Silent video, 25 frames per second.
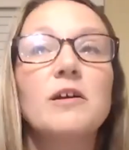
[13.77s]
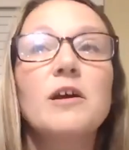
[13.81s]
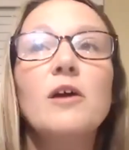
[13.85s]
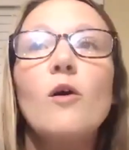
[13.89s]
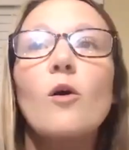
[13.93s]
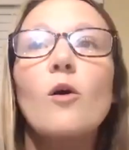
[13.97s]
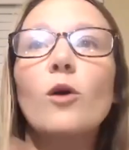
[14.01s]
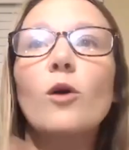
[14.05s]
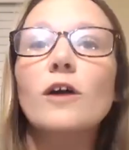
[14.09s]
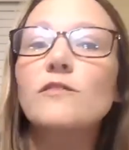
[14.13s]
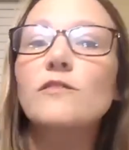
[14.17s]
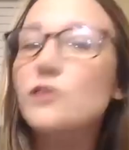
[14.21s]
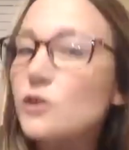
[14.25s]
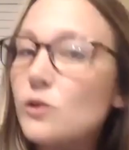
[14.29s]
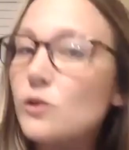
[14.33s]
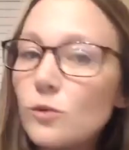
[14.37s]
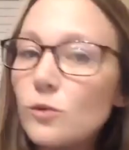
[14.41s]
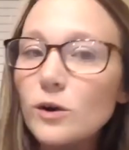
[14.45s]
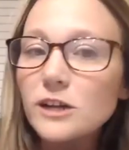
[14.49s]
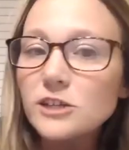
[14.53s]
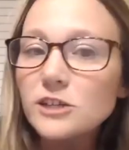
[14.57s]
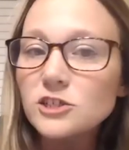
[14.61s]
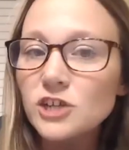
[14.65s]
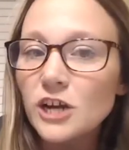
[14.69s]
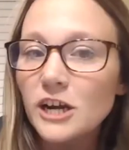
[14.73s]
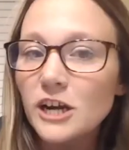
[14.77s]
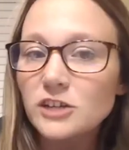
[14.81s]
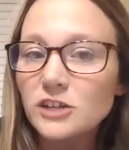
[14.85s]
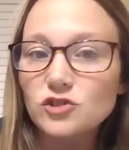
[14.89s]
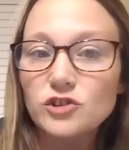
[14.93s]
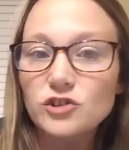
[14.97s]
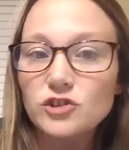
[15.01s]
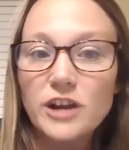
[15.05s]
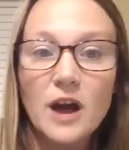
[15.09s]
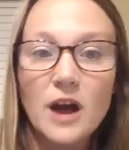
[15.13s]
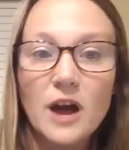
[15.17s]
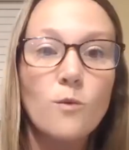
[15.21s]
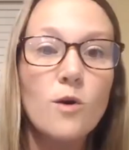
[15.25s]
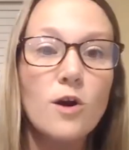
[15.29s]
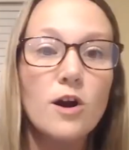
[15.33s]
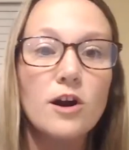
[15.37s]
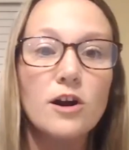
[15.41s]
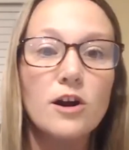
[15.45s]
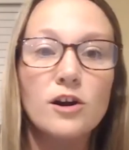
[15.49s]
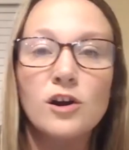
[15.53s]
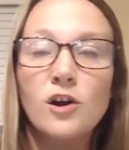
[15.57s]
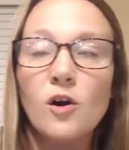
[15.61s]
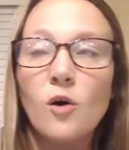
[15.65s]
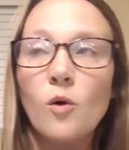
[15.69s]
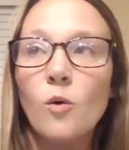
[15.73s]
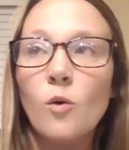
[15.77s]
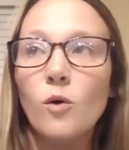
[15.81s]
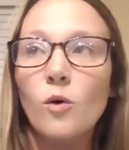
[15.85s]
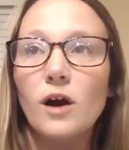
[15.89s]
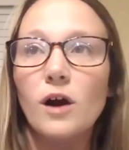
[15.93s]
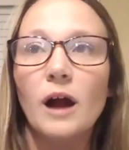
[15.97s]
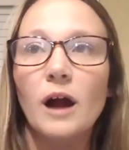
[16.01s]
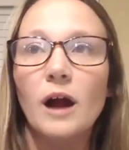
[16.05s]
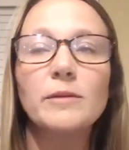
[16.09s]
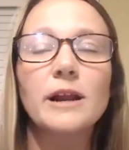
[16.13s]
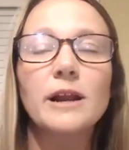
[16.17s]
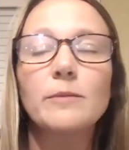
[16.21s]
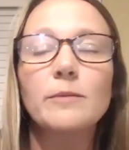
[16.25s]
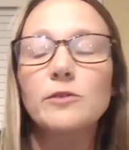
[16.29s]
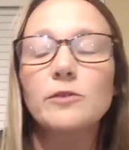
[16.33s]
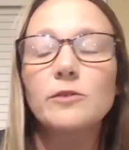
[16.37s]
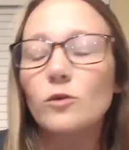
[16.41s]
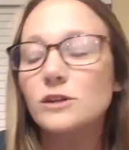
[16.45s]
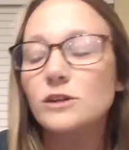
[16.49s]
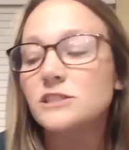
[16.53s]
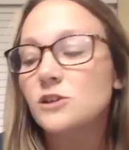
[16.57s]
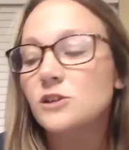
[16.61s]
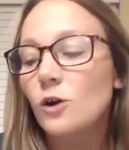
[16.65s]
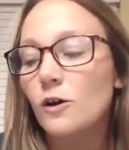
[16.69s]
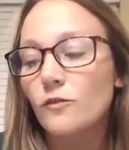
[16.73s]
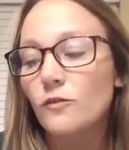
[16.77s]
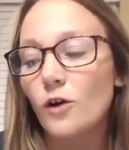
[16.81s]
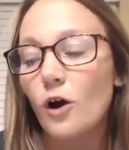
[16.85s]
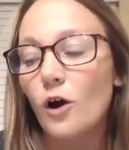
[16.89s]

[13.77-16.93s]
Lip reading: or if you want to change your network, or I'm going to go over